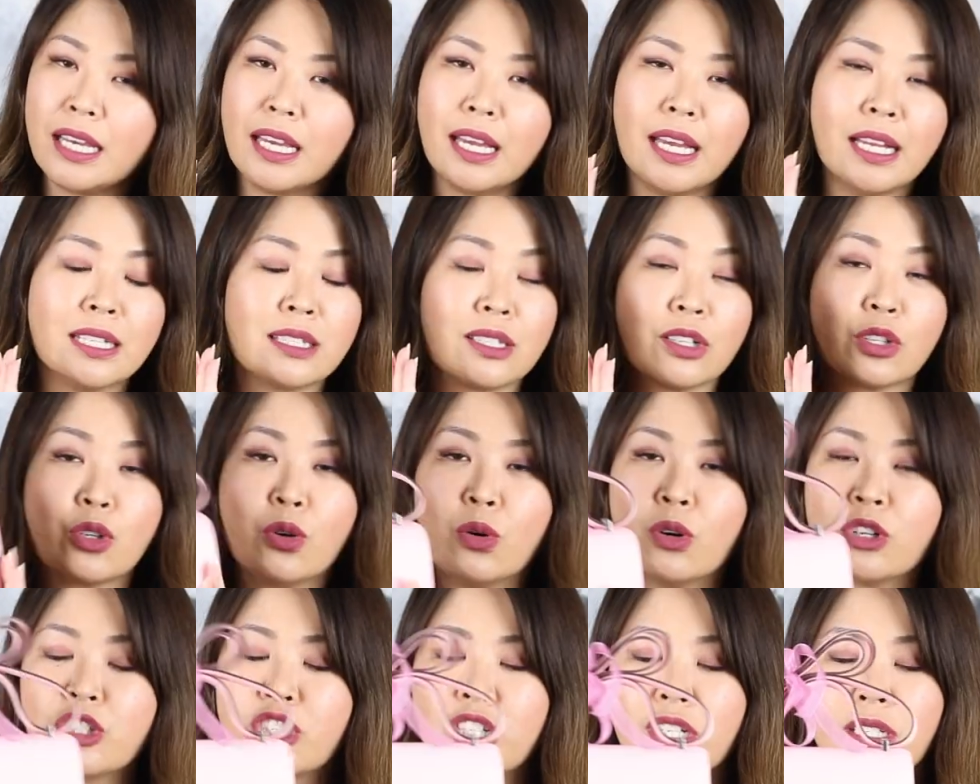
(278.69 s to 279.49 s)
it's a
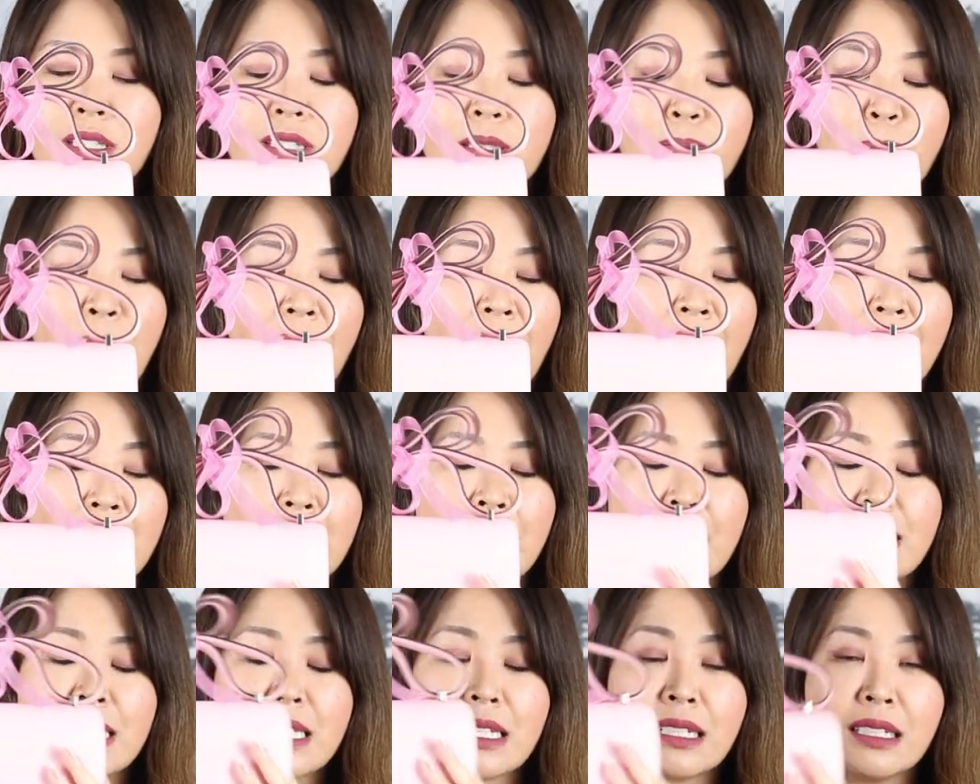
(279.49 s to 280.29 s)
gorgeous bag.
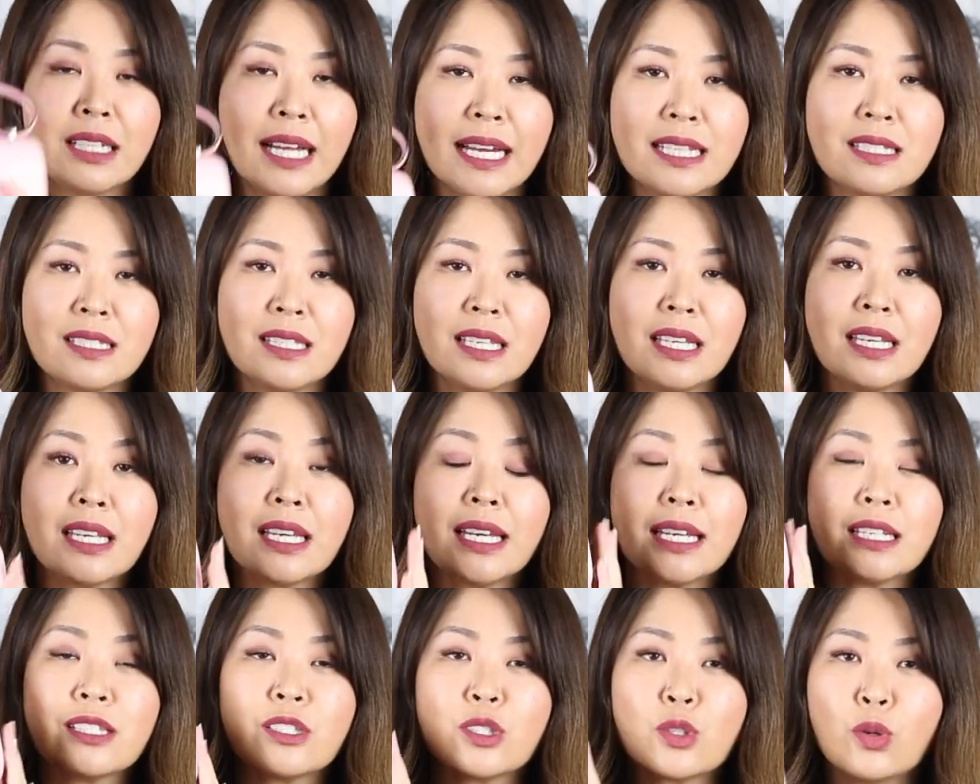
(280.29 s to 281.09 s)
It's
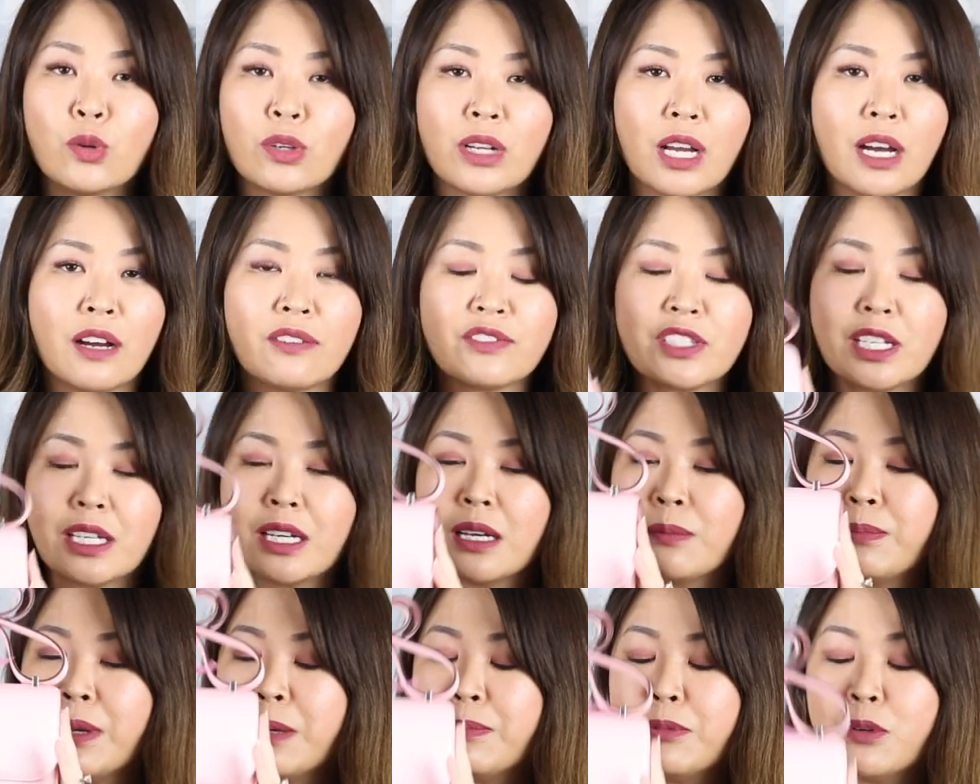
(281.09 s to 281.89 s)
classic. It's sought
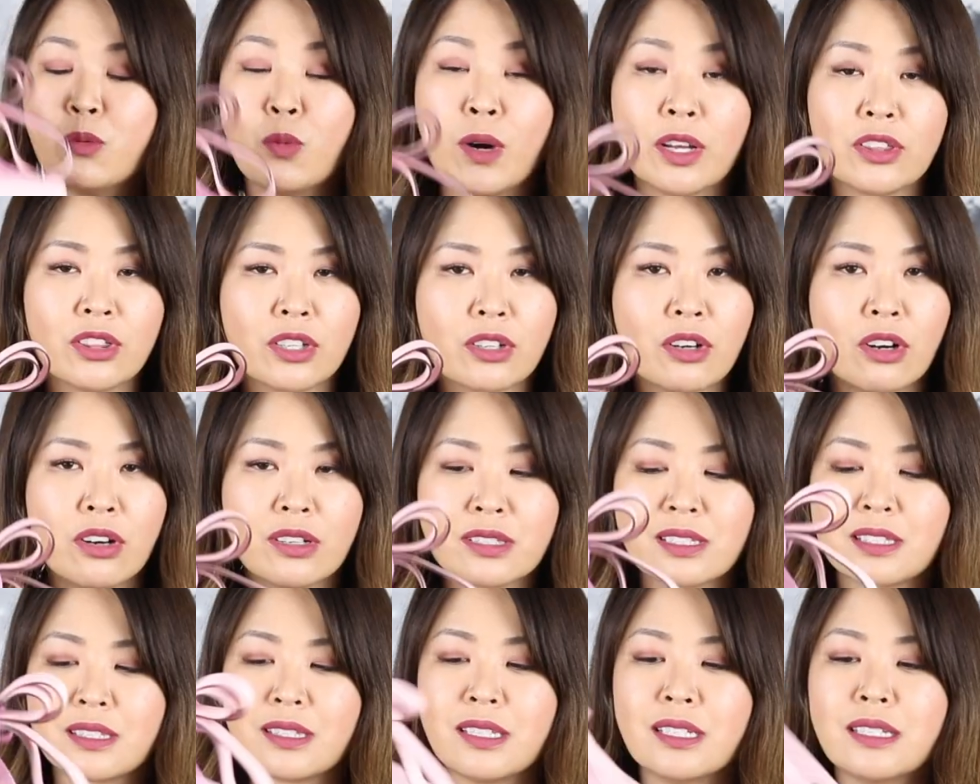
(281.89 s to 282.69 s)
after. People want the
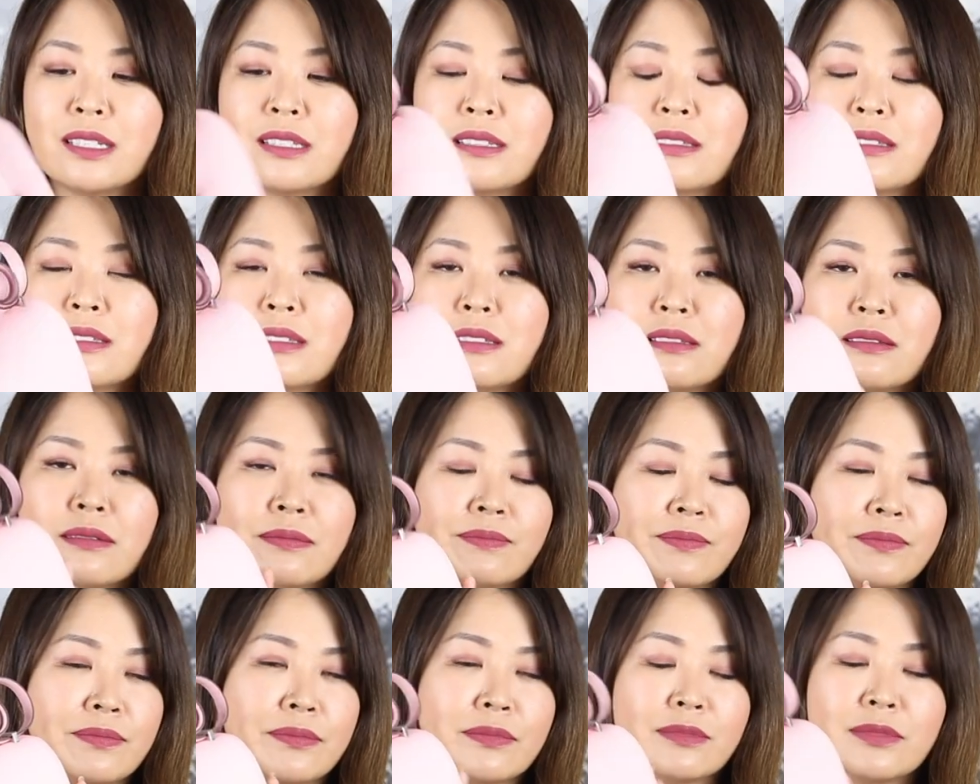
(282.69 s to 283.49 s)
Constance.
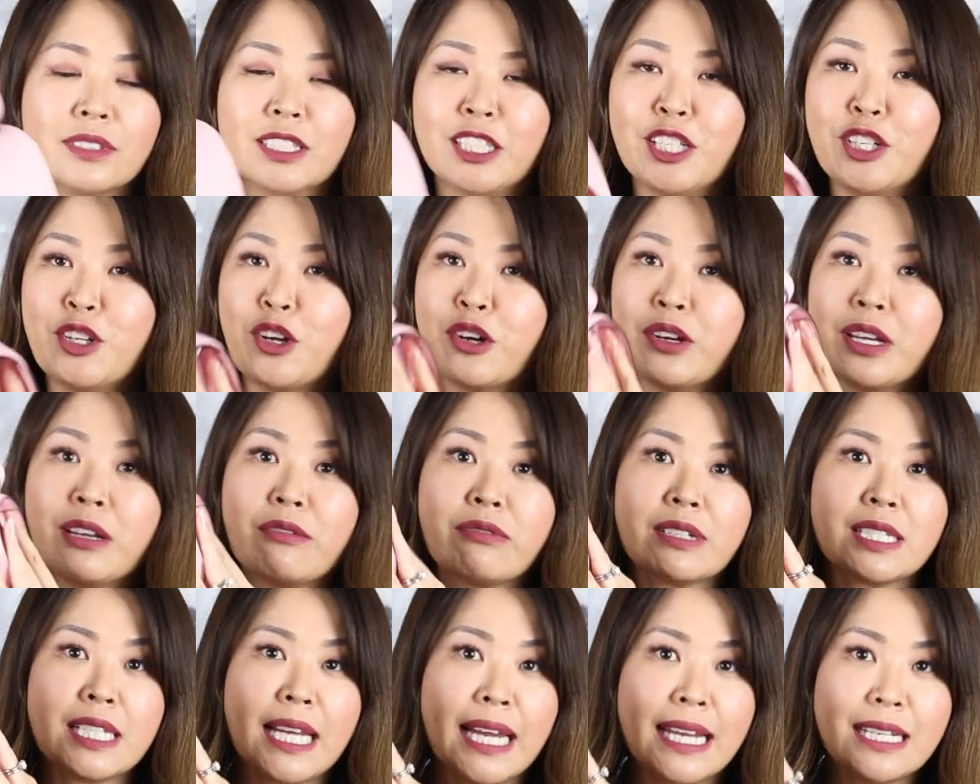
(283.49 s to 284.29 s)
You know, it
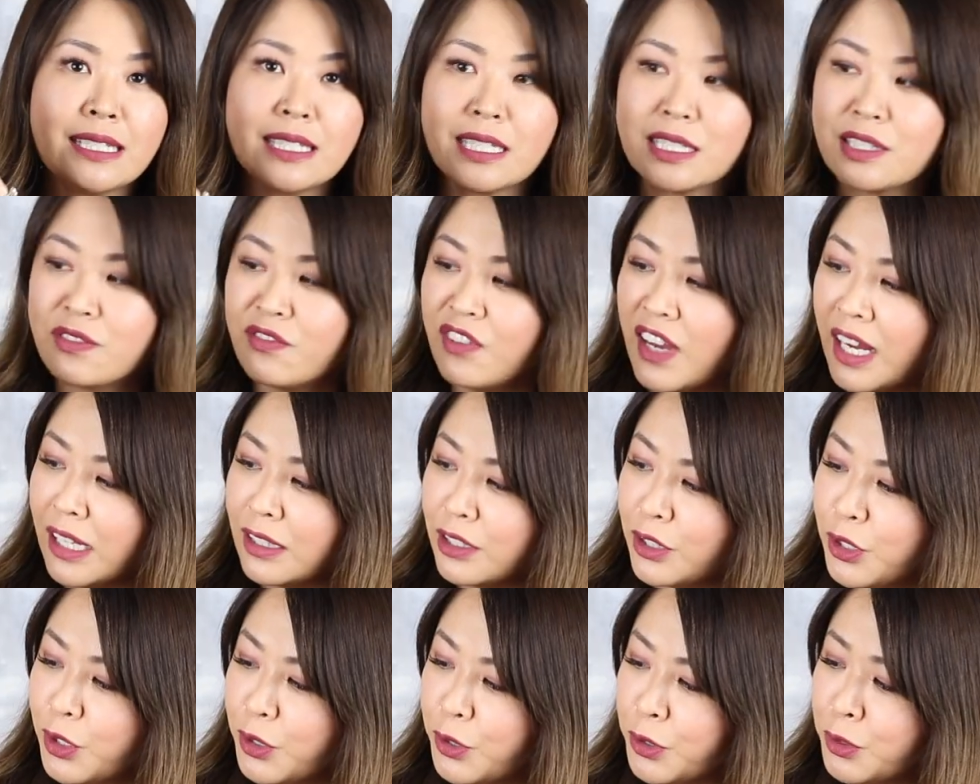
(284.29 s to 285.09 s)
retains its
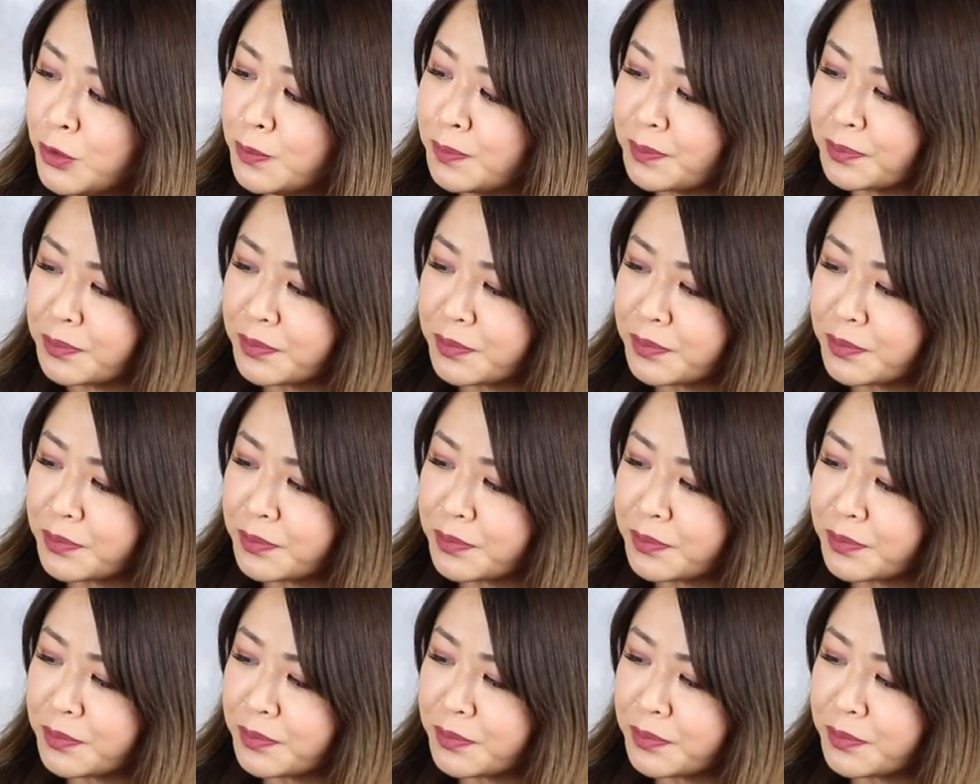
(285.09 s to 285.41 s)
value.